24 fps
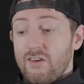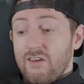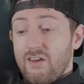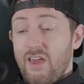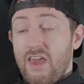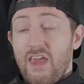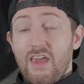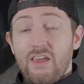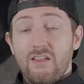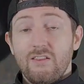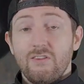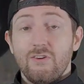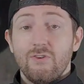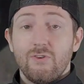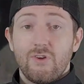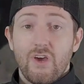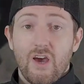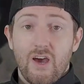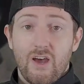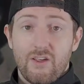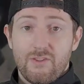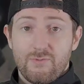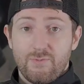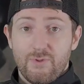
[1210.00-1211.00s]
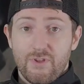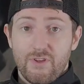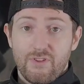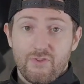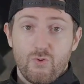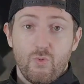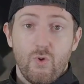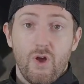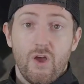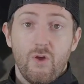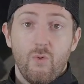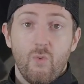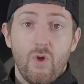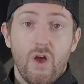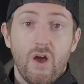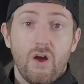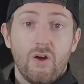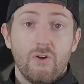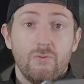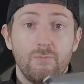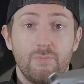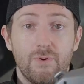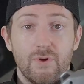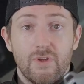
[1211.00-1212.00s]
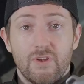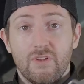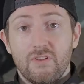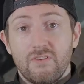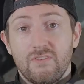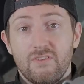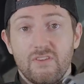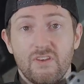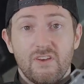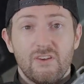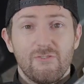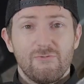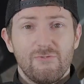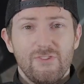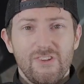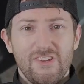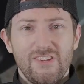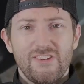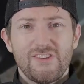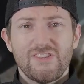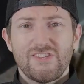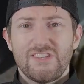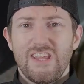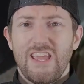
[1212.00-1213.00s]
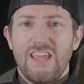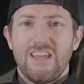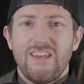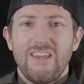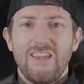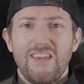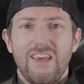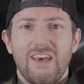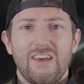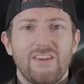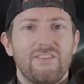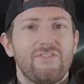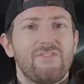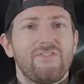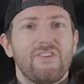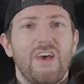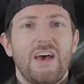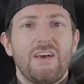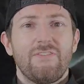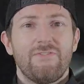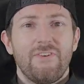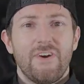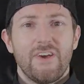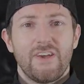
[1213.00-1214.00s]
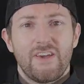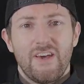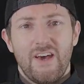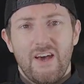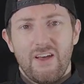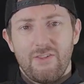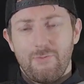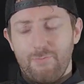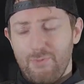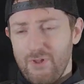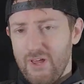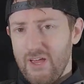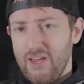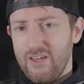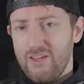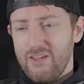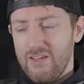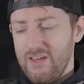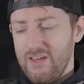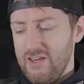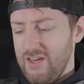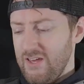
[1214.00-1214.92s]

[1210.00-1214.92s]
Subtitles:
Halo cosplays quite well, but really just any kind of sci-fi cosplay.